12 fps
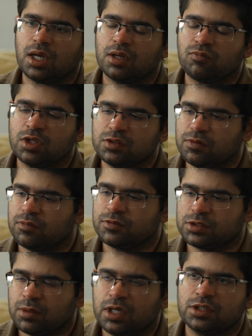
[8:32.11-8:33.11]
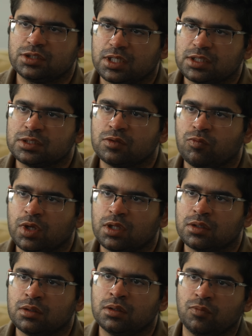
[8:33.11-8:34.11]
And once we've strategized it
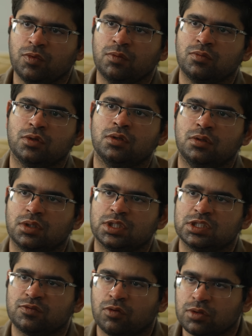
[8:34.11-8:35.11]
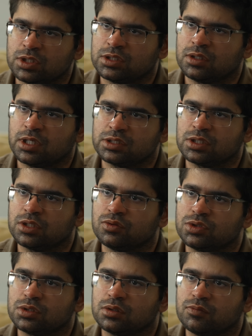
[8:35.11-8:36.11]
well, we would just focus on
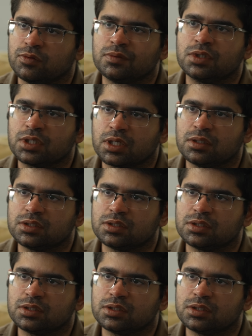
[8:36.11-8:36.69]
execution. We wouldn't get